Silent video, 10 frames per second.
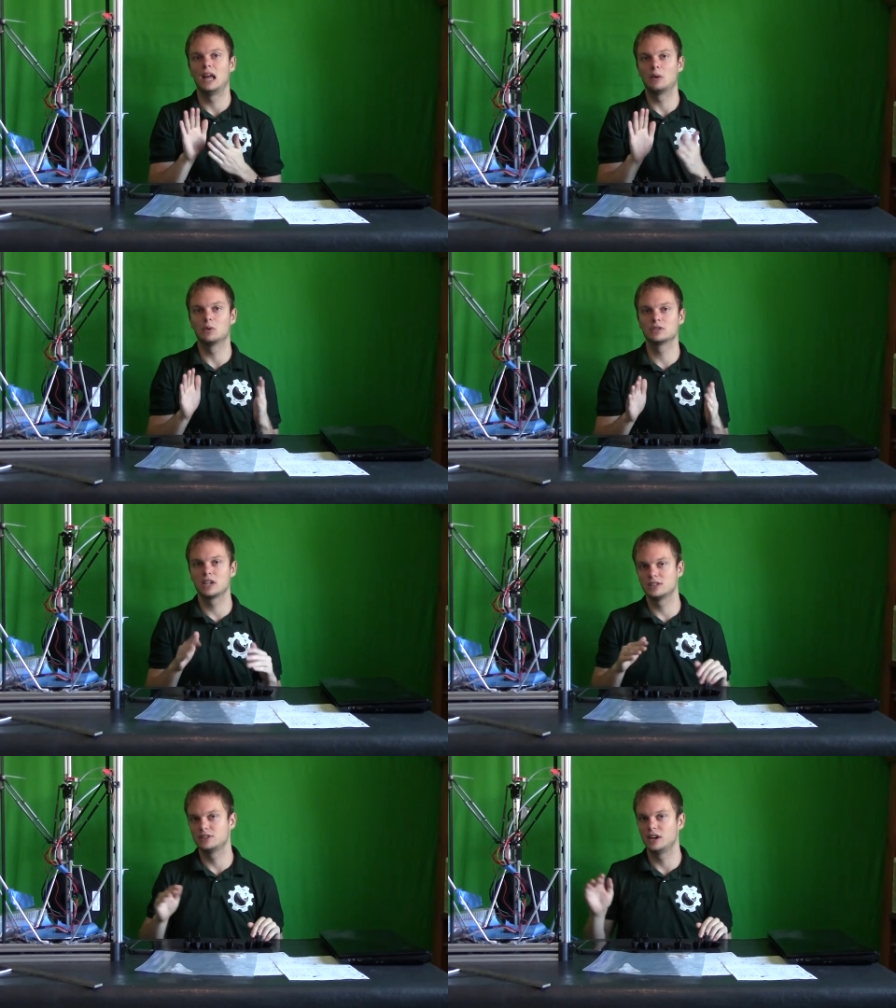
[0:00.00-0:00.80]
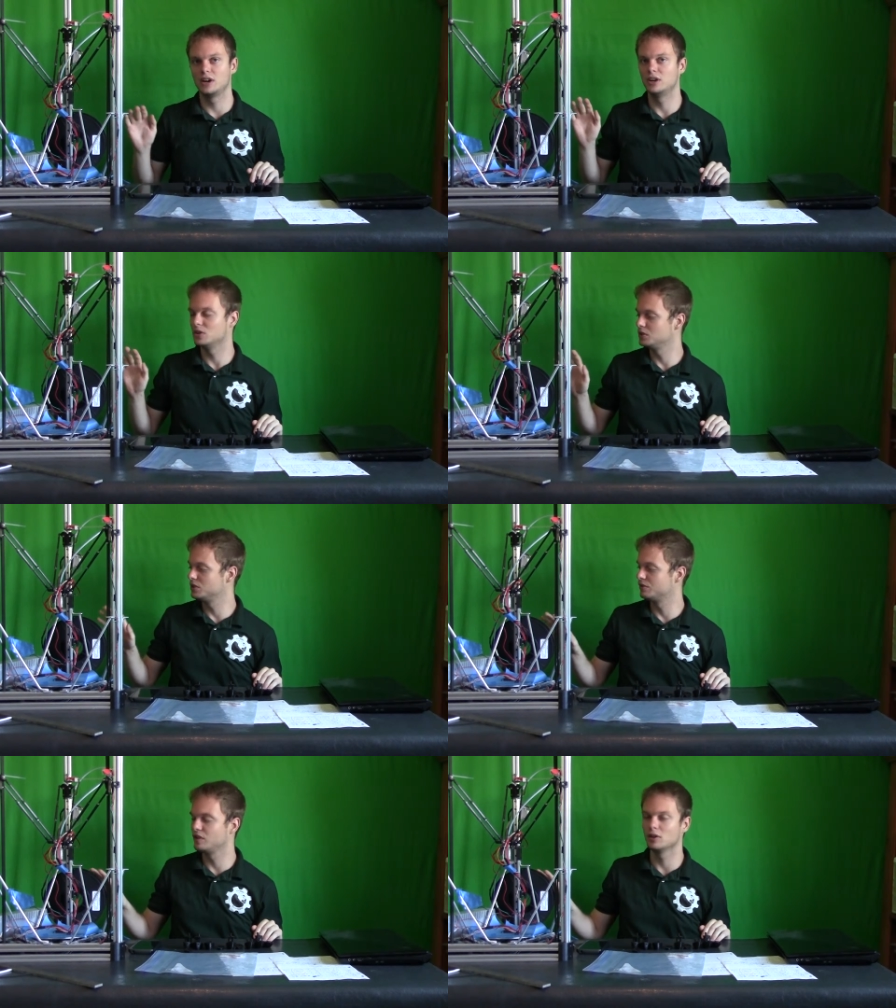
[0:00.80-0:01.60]
at worst case scenario,
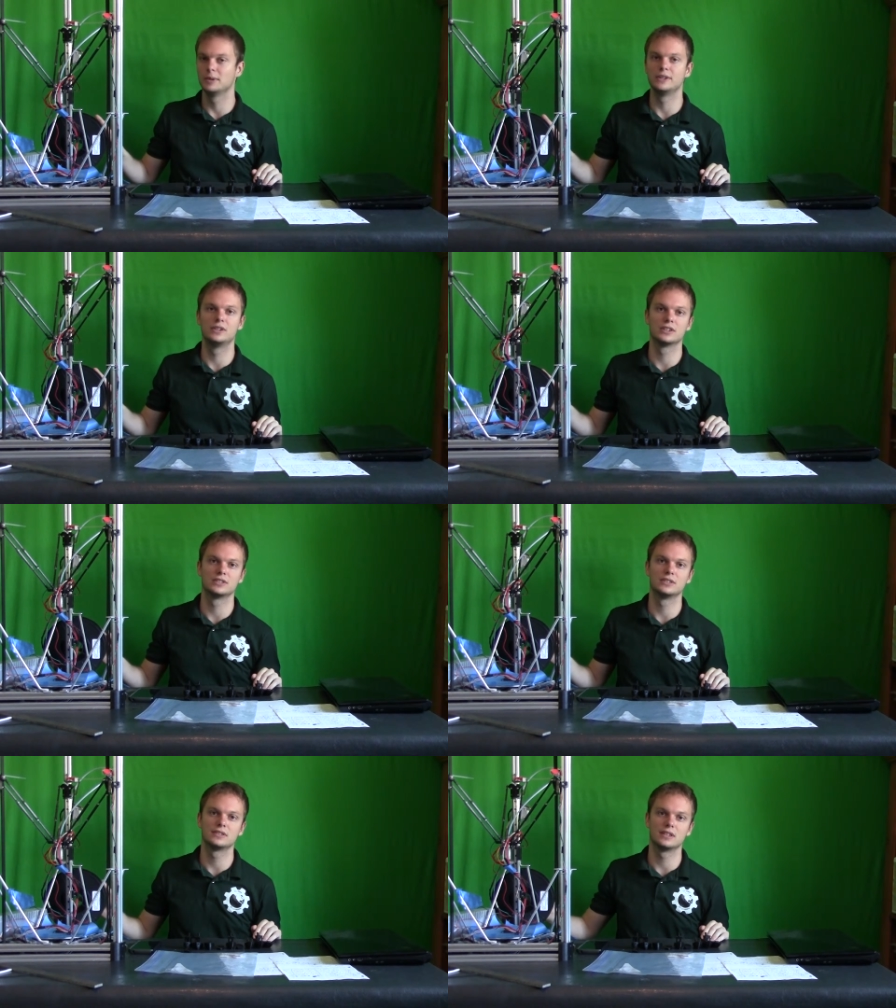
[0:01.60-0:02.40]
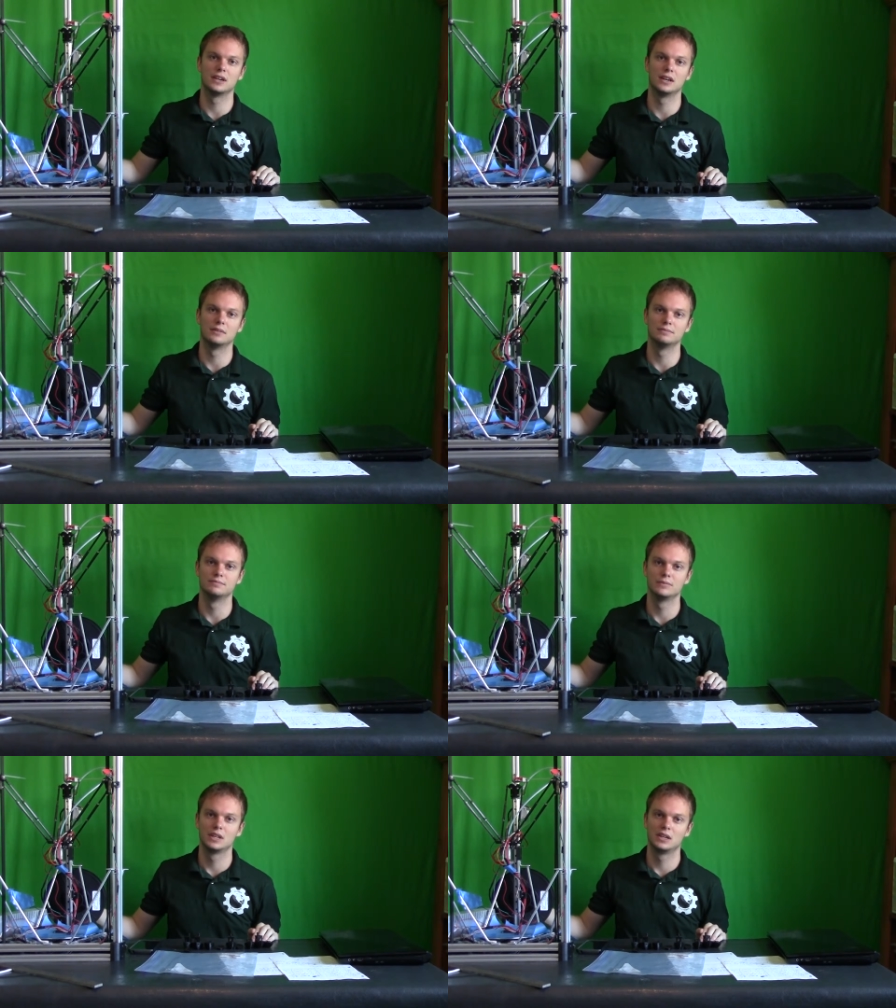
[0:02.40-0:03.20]
your filament doesn't
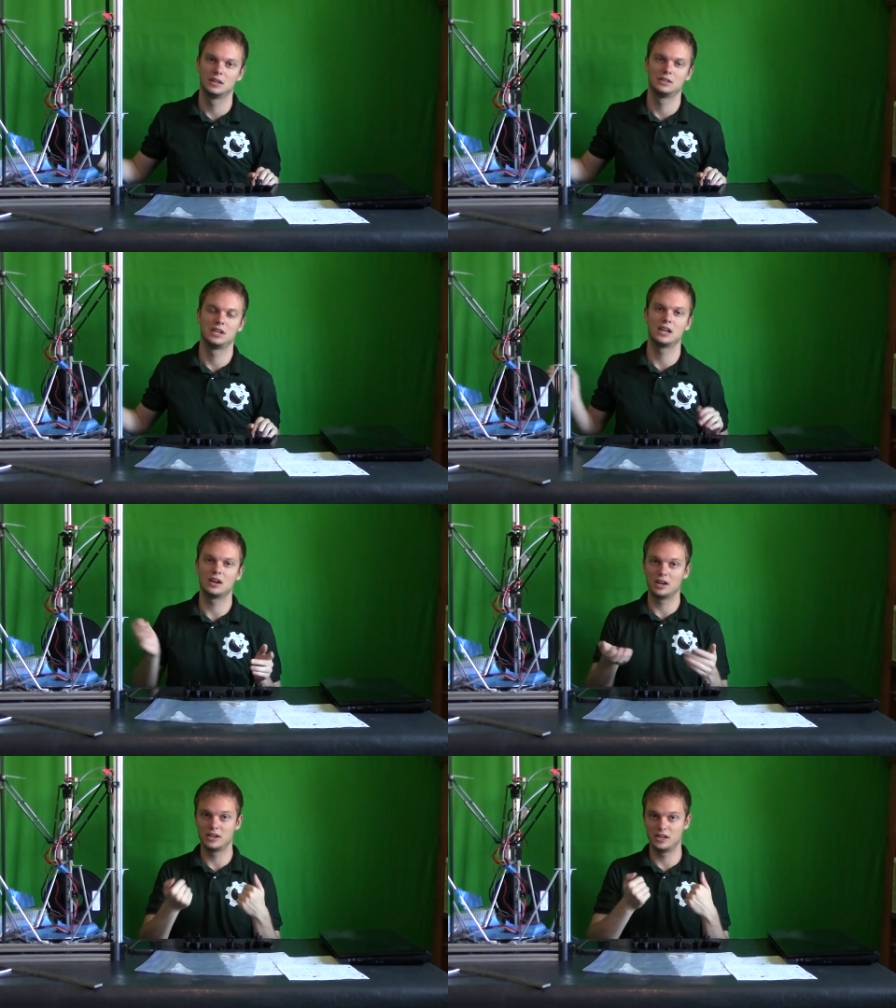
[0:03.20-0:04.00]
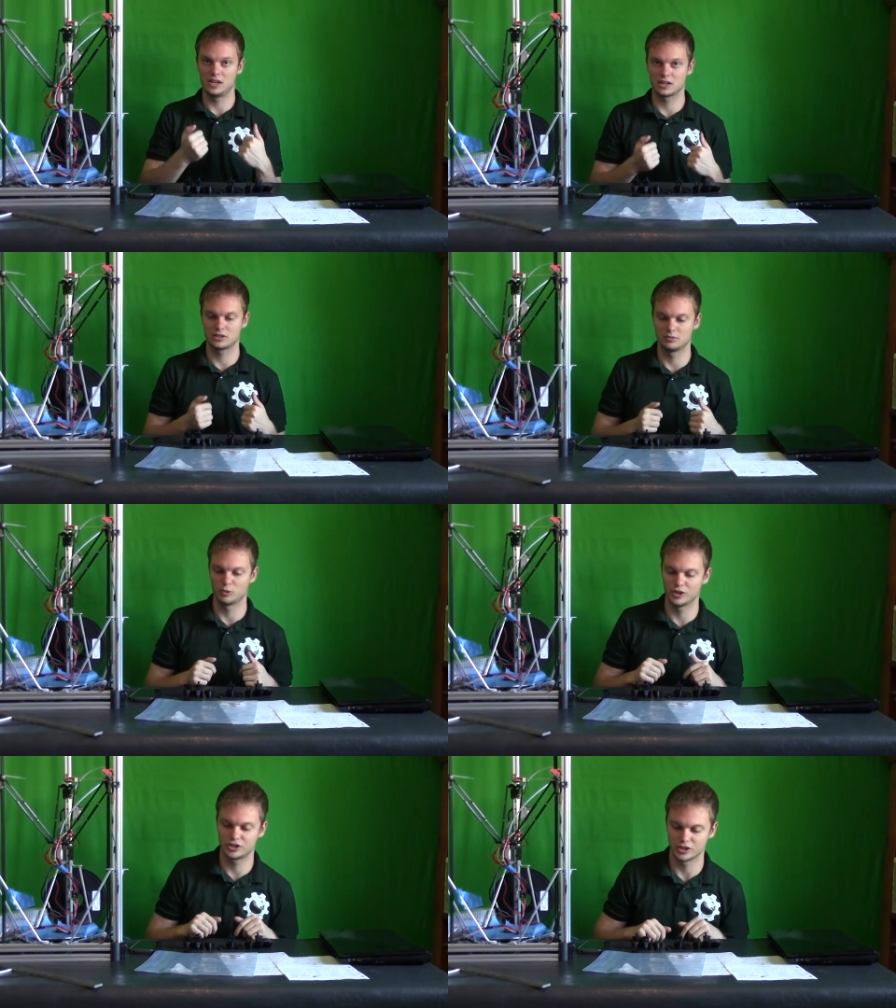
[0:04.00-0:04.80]
um, take on any extra
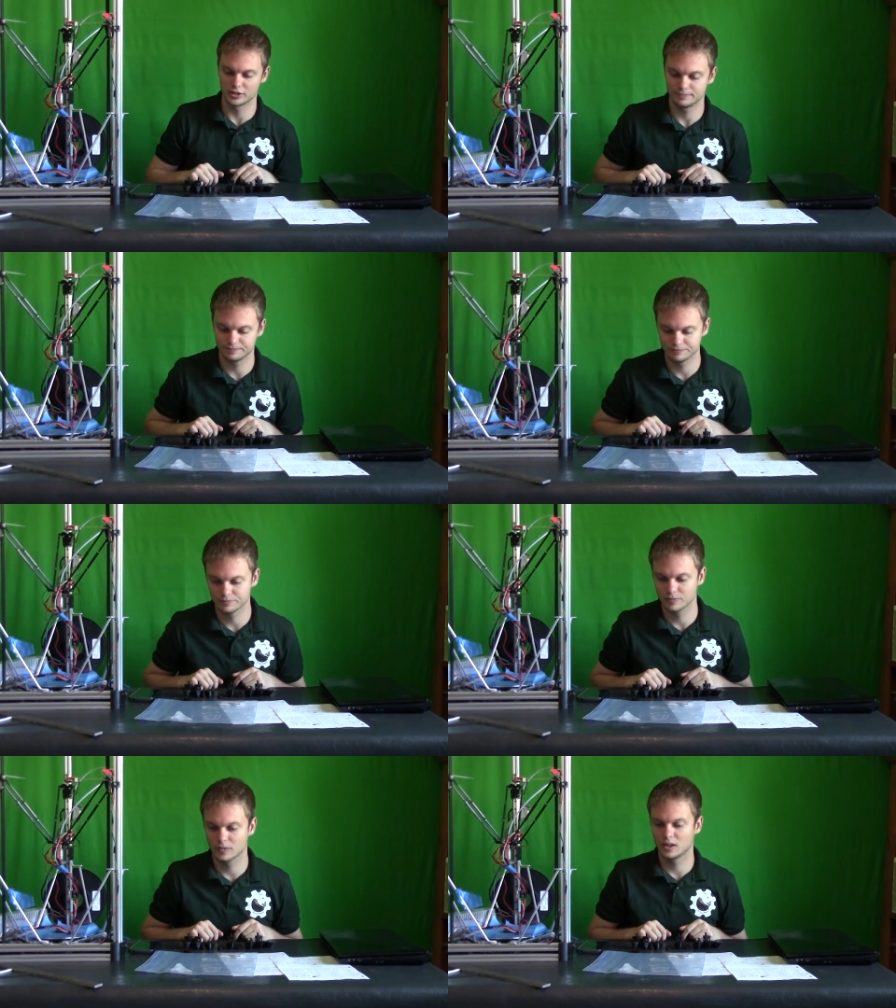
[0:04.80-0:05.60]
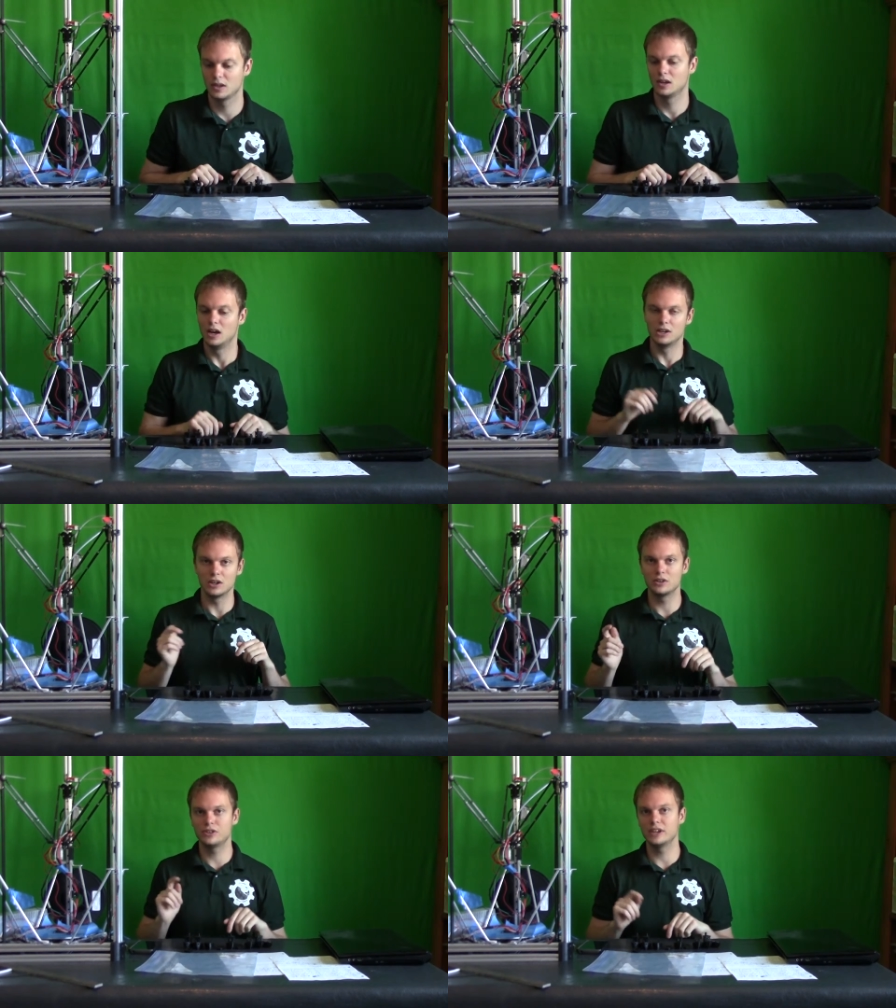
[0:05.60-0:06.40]
moisture.
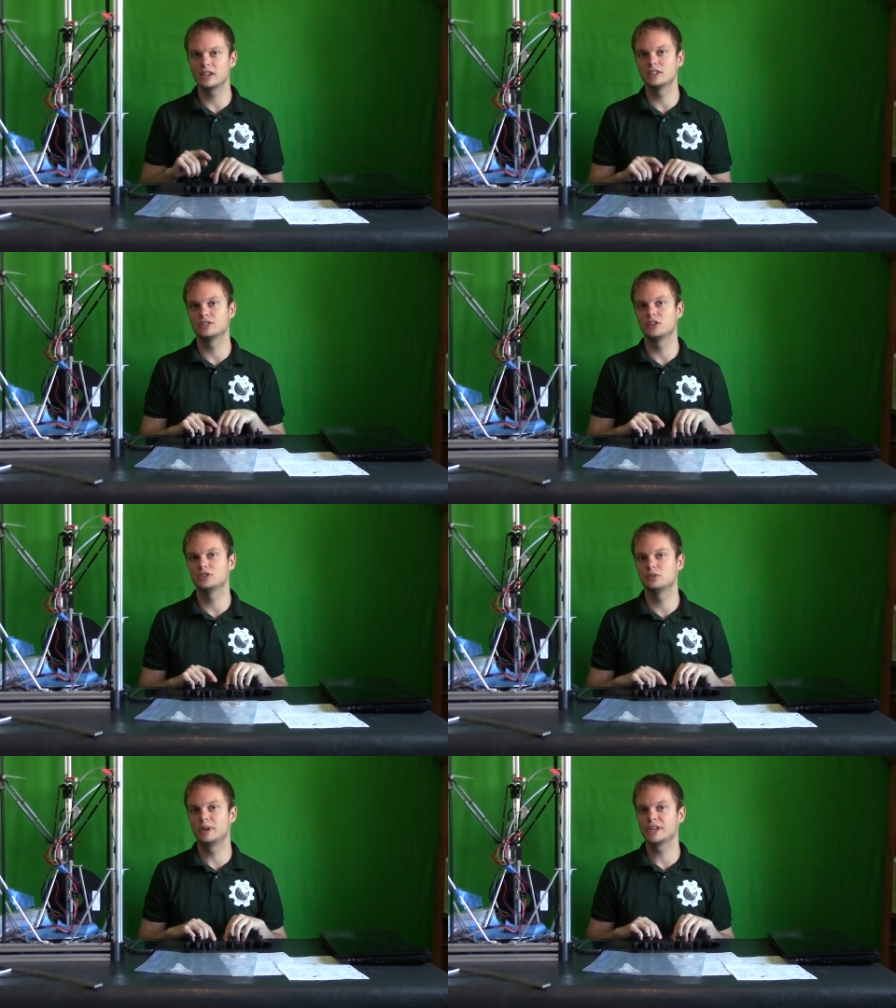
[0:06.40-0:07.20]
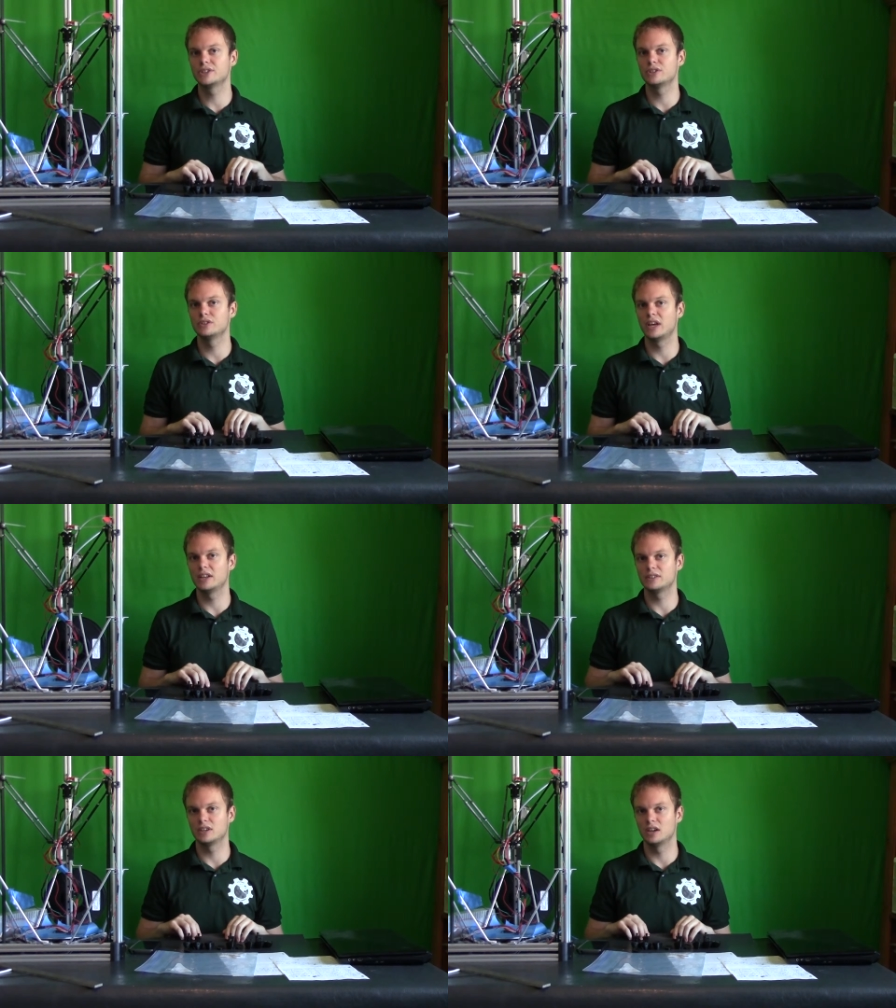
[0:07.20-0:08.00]
Another thing is also make sure
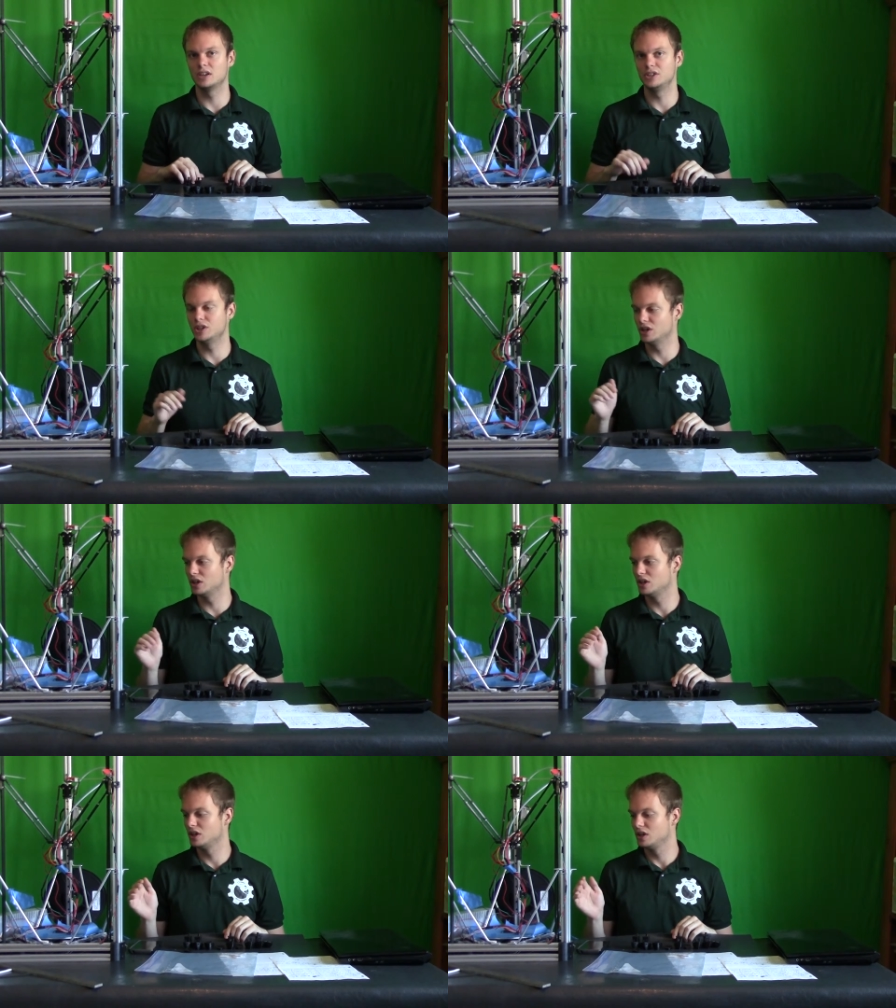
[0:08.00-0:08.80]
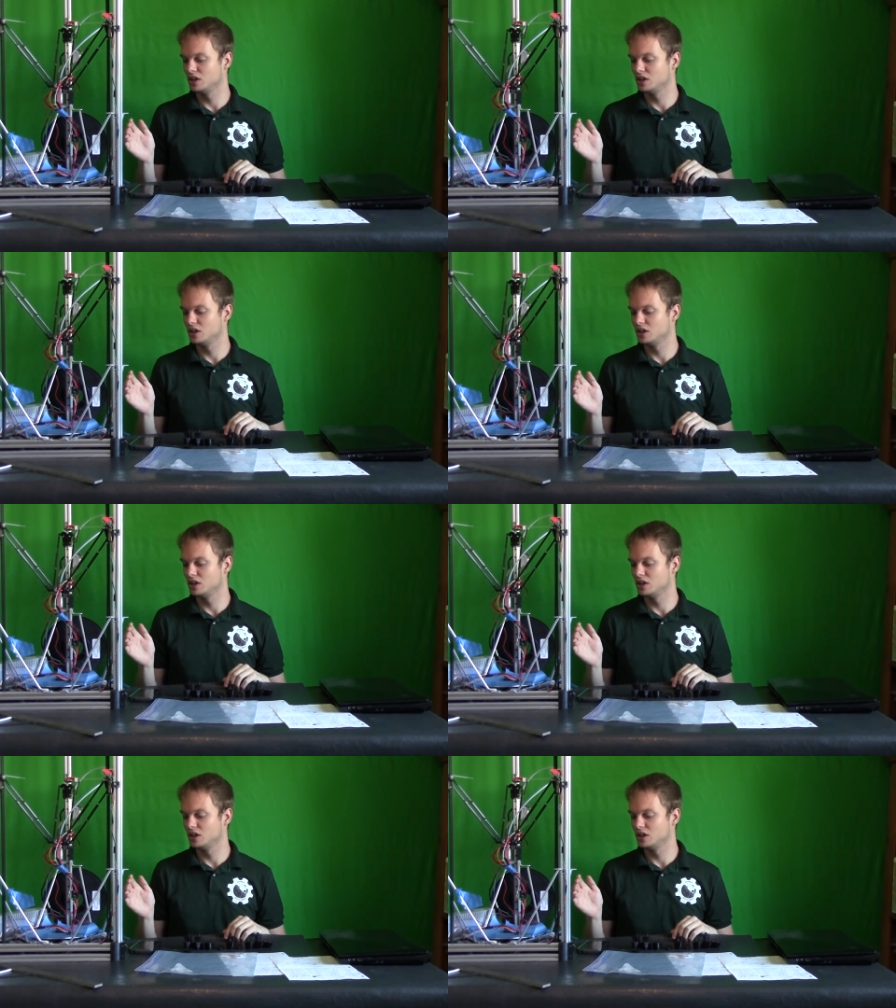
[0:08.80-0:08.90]
that uh, your